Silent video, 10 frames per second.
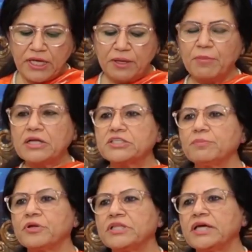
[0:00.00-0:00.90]

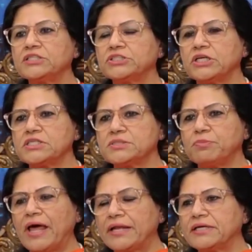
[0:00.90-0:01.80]
Himachal Pradesh is
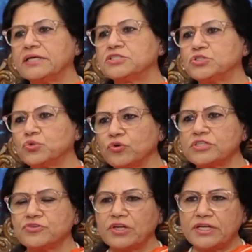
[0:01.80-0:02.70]
planning its
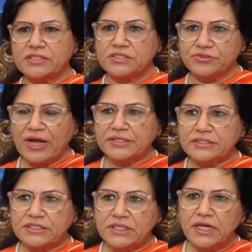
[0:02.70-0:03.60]
tourist related
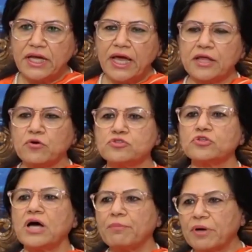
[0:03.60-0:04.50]
strategy and
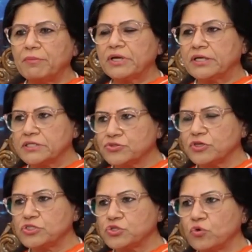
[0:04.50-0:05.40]
also the upcoming
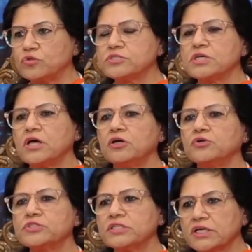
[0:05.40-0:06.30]
industrial zones
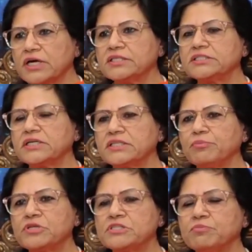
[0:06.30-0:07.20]
using the Gati Shakti
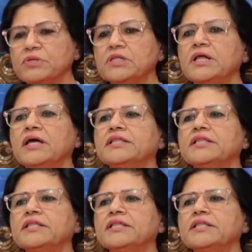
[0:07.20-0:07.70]
principle.